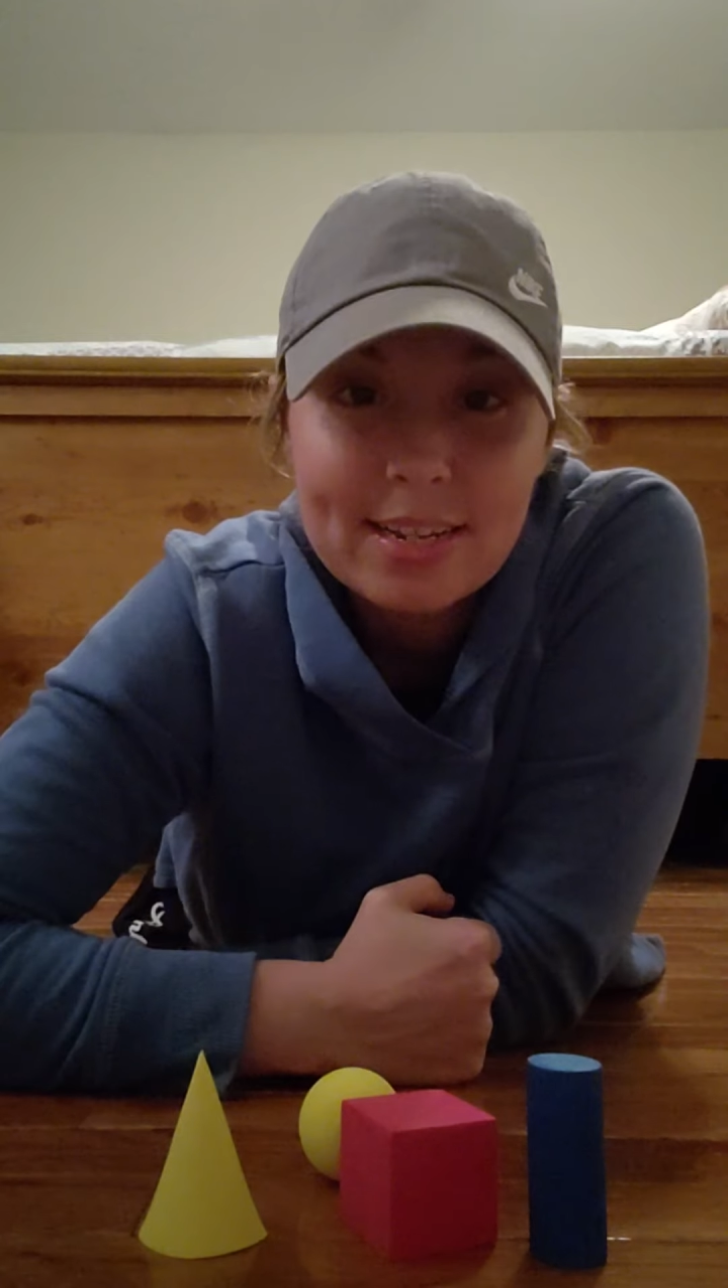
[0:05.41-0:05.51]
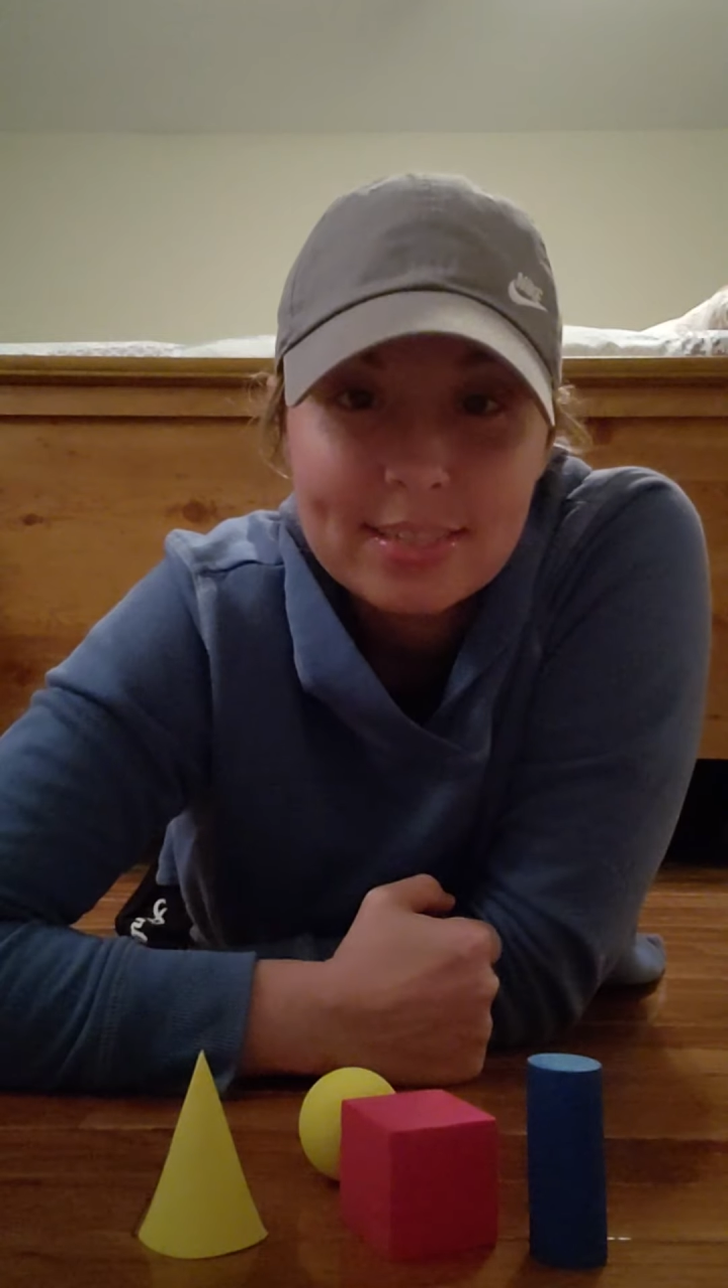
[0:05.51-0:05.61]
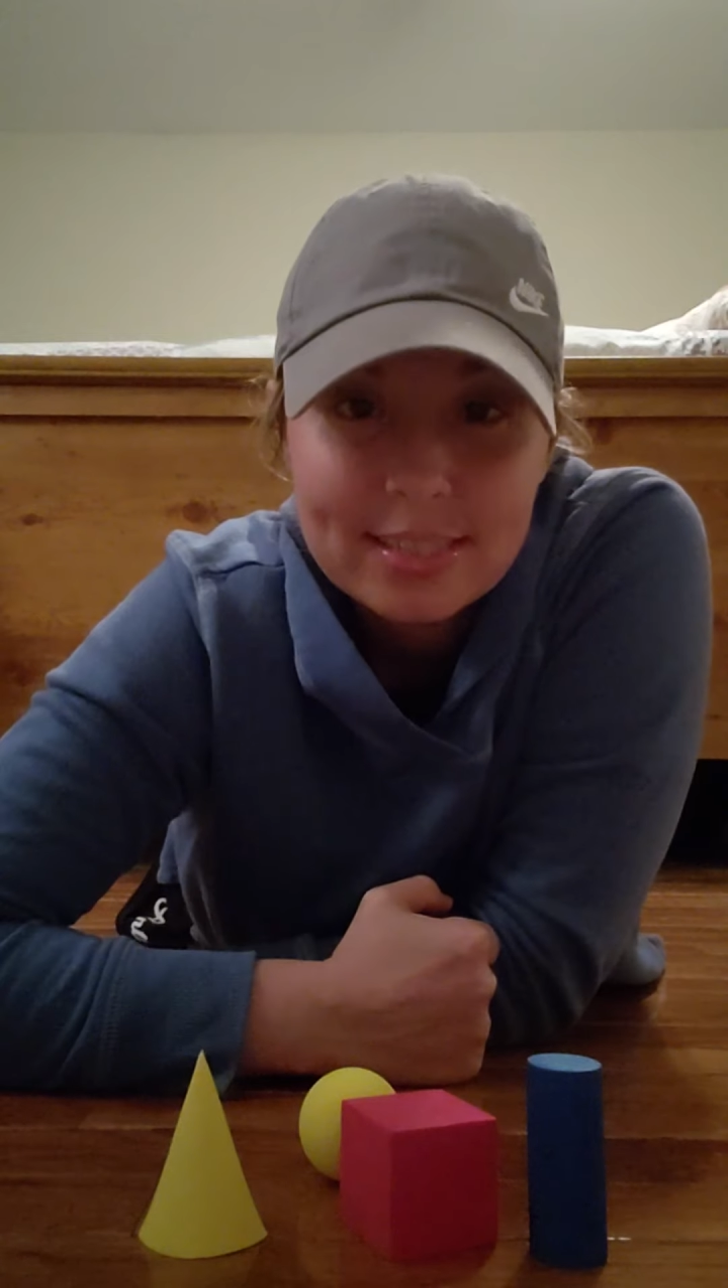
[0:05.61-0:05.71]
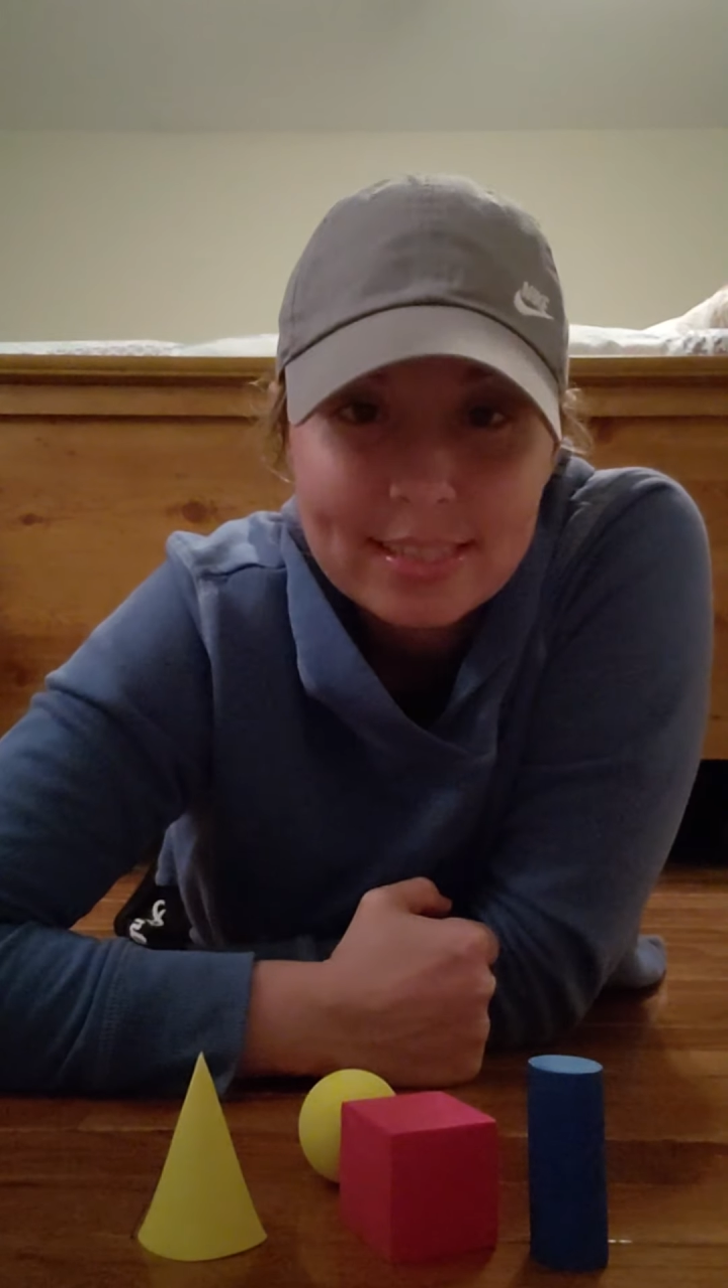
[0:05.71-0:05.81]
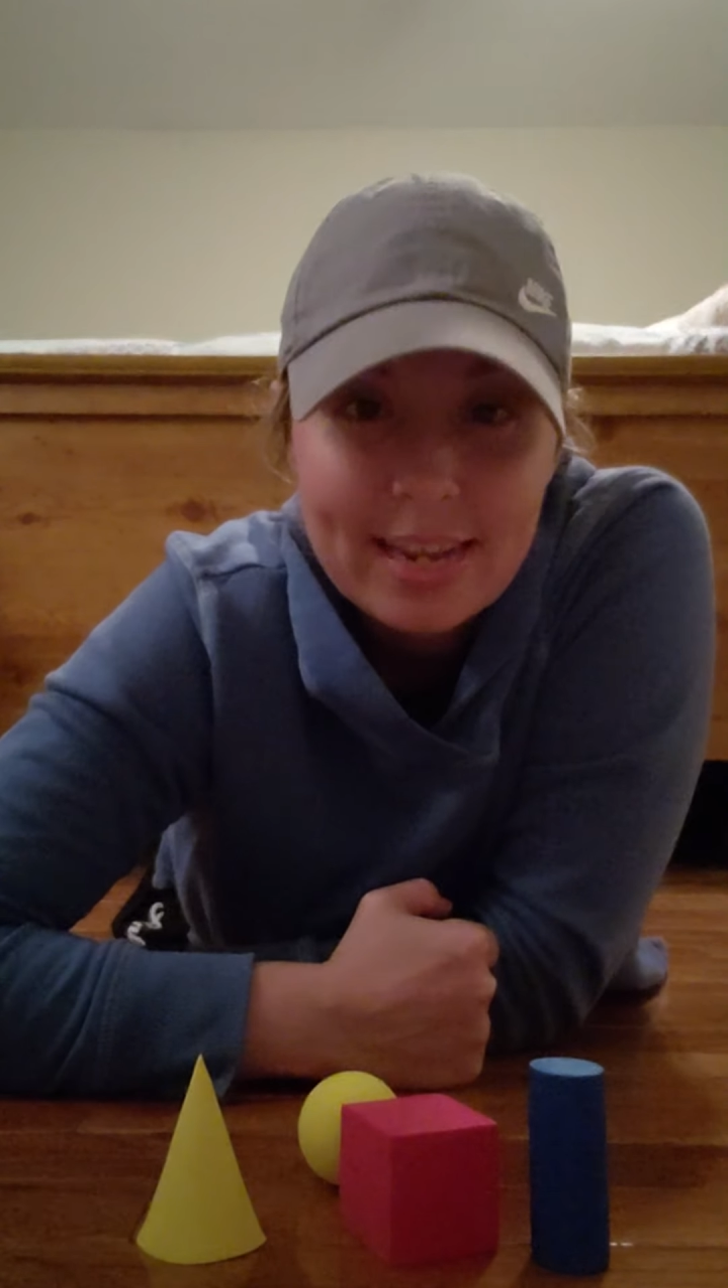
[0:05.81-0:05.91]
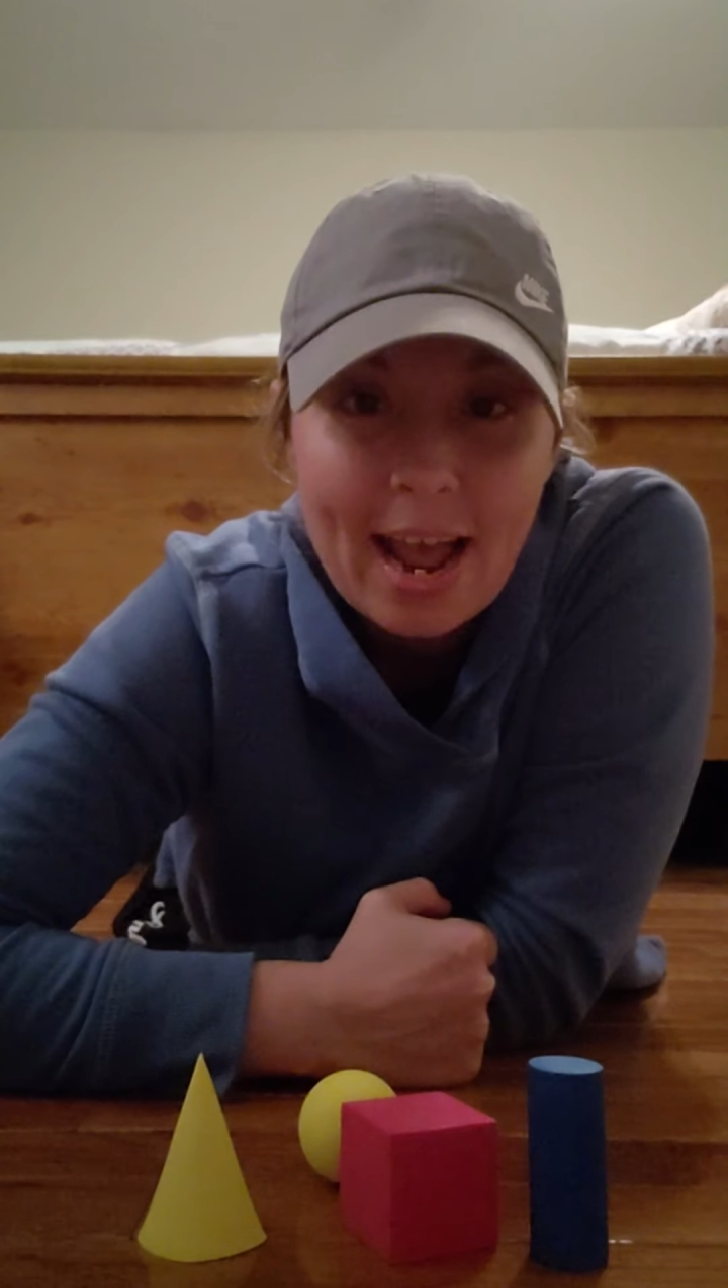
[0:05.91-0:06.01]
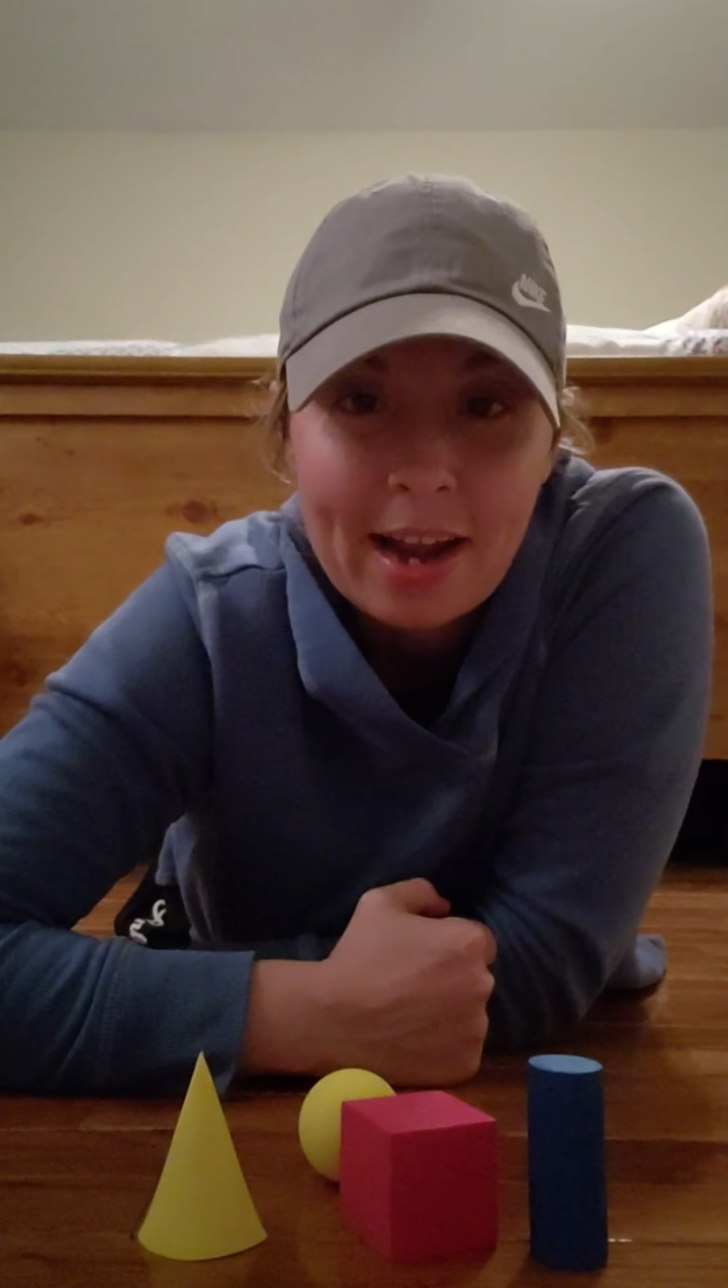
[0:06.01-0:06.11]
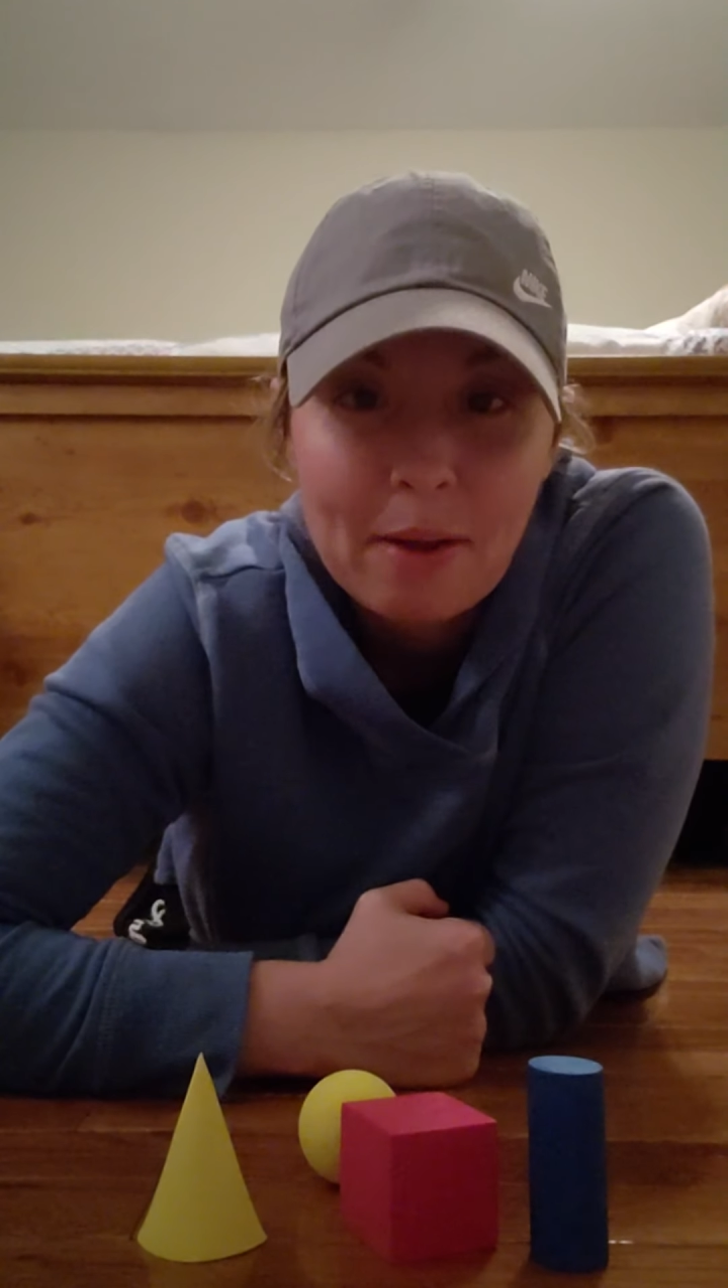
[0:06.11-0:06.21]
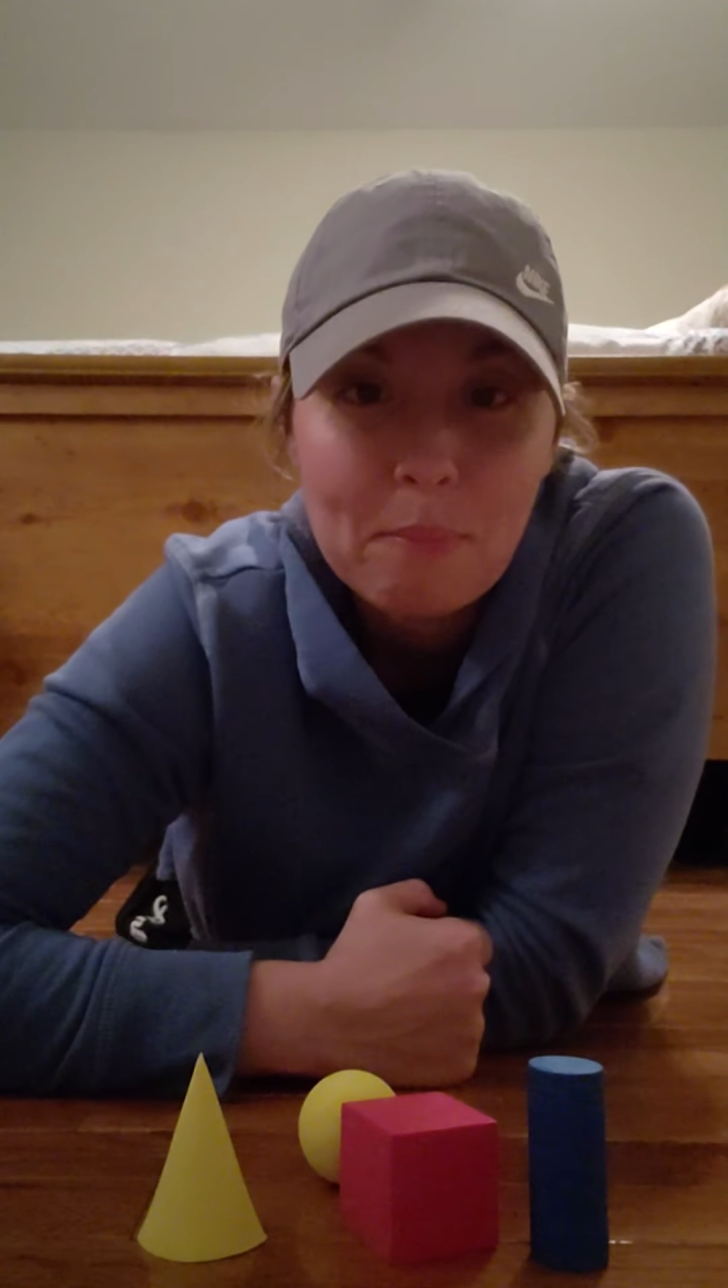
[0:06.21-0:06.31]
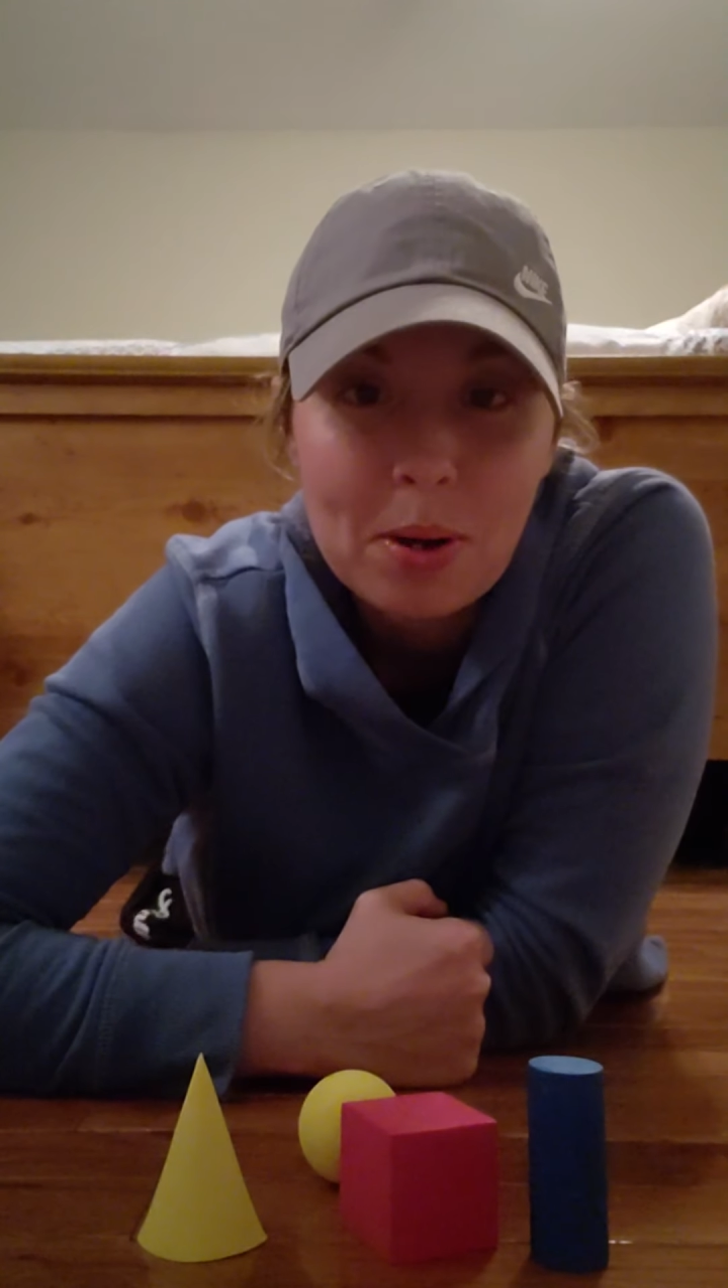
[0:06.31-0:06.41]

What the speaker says: and stack